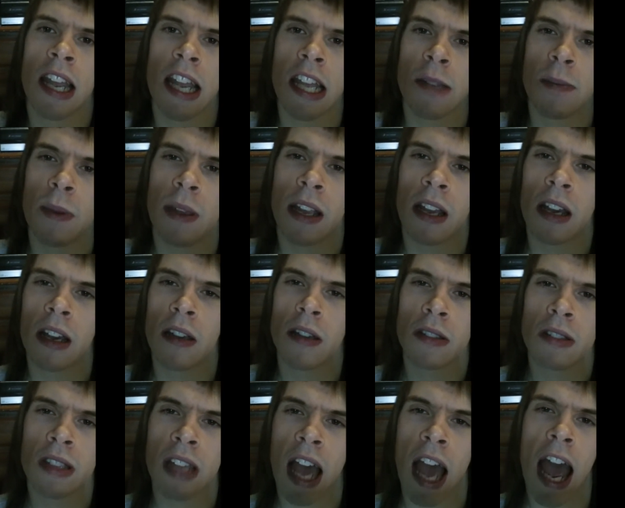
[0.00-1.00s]
is
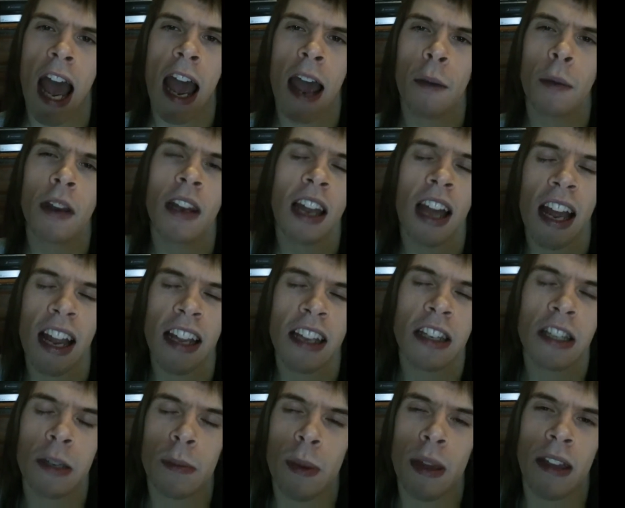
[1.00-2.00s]
because I would
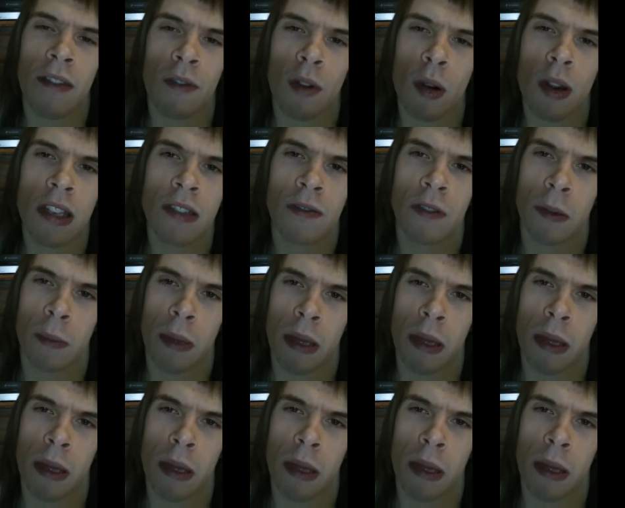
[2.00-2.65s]
like to be a voice for